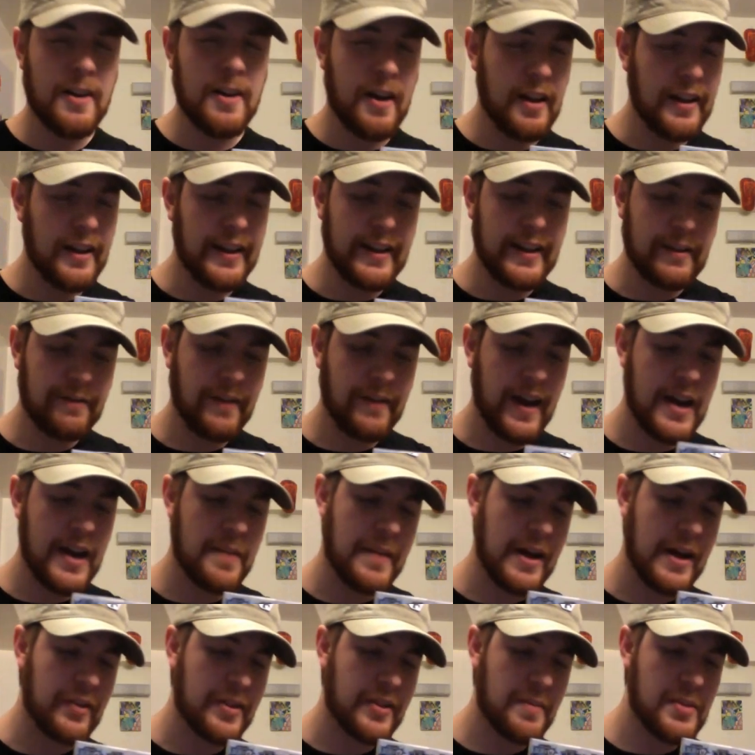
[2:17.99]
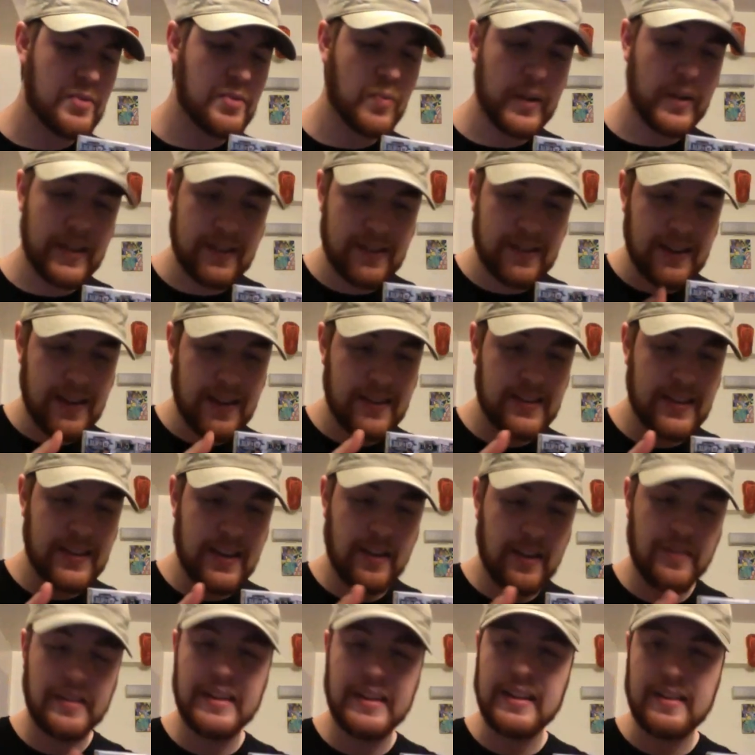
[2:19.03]
All I can find about them is what it says
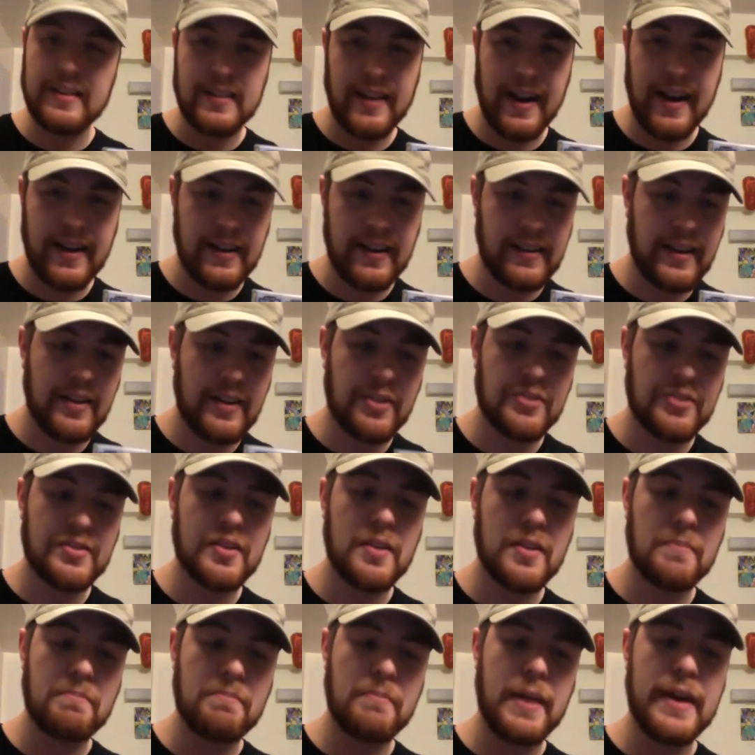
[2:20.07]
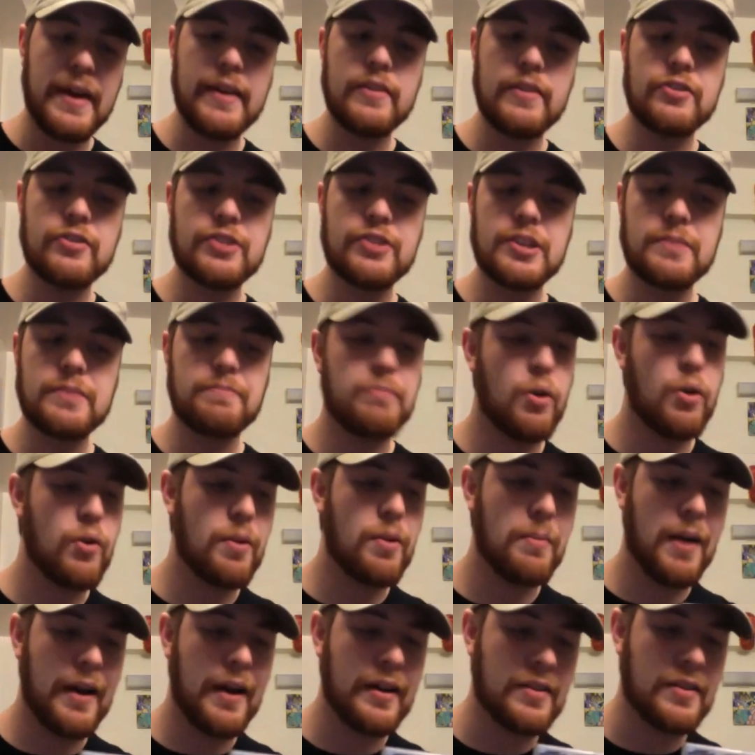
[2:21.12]
here in little tiny letters, Meiji
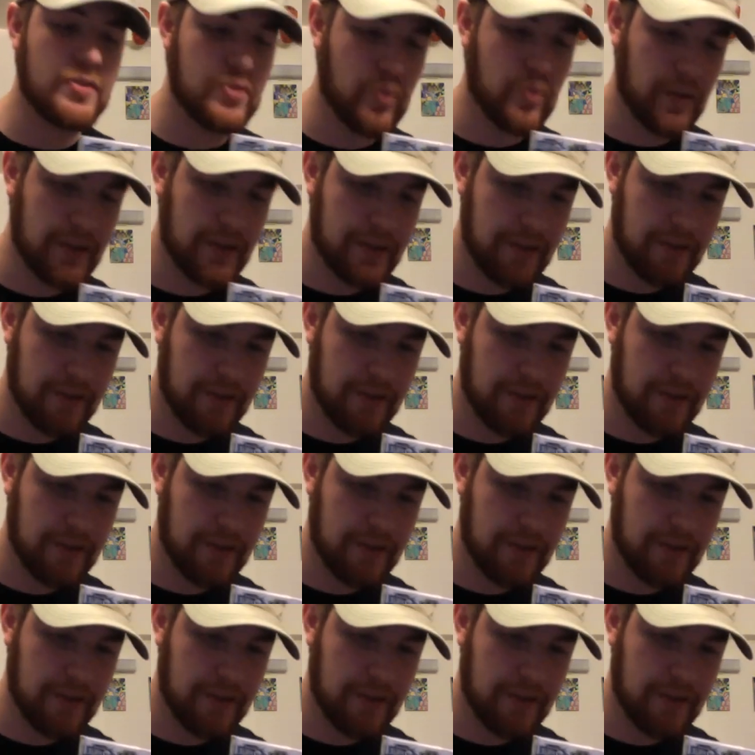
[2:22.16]
Pokemon Assort.